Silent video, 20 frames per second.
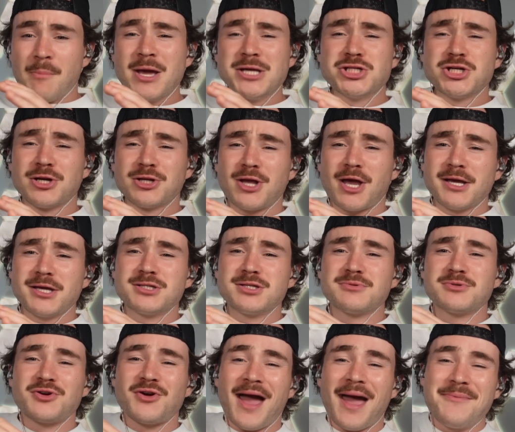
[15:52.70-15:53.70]
make sure to like and
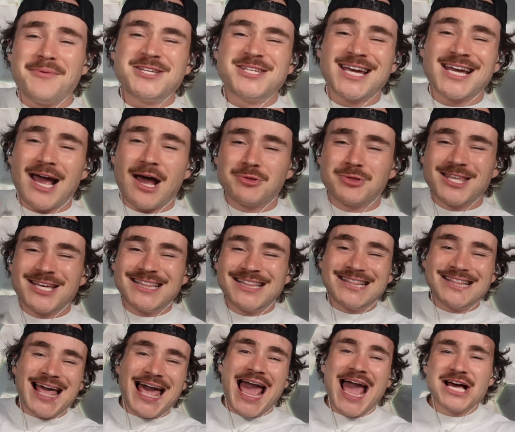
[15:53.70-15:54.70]
subscribe and check out the
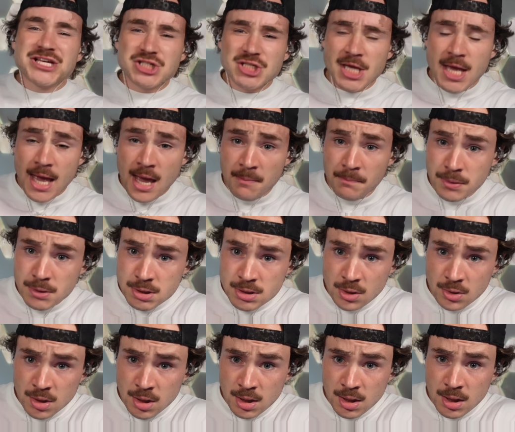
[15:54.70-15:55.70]
last
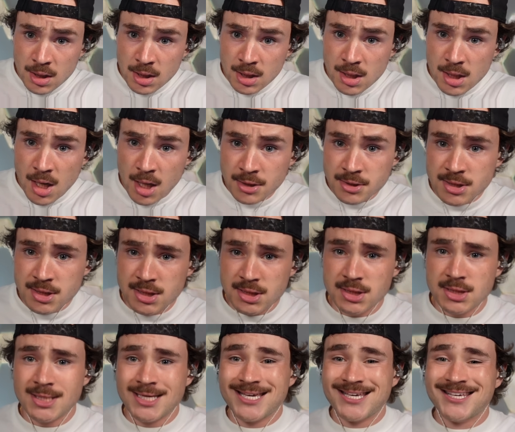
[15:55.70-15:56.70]
episode of the R T
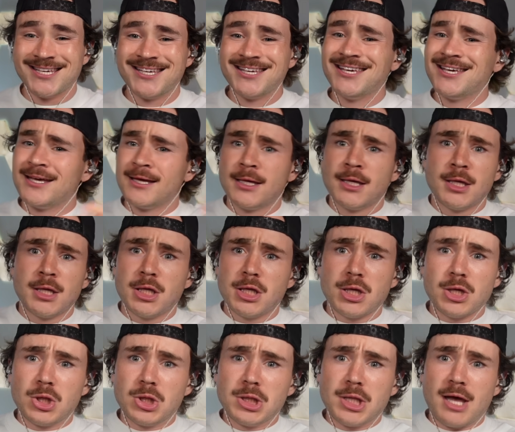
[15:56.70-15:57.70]
Z.
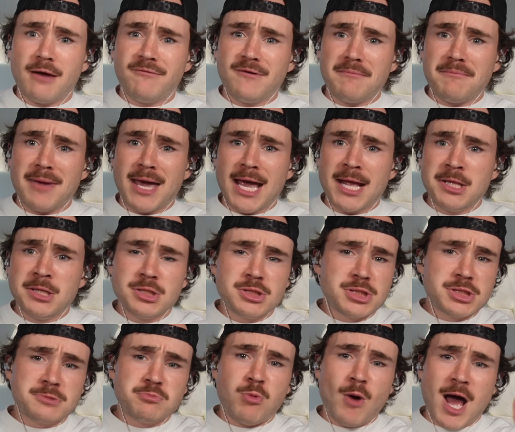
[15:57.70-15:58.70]
You'll love it, man.
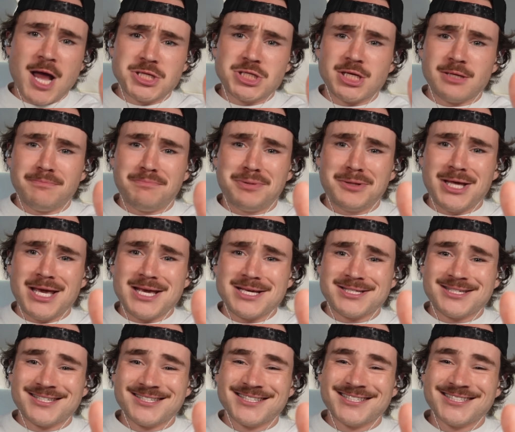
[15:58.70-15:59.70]
Just watch it,
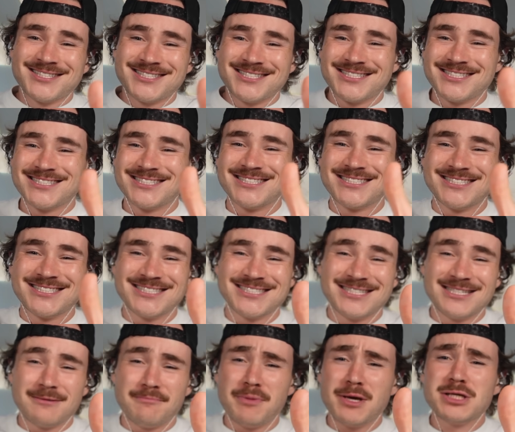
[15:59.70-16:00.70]
please.
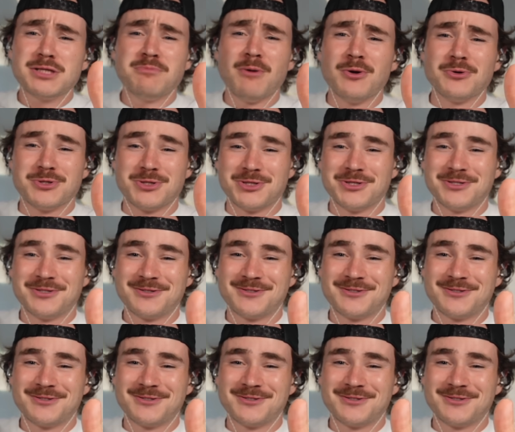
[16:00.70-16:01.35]
Big smooch.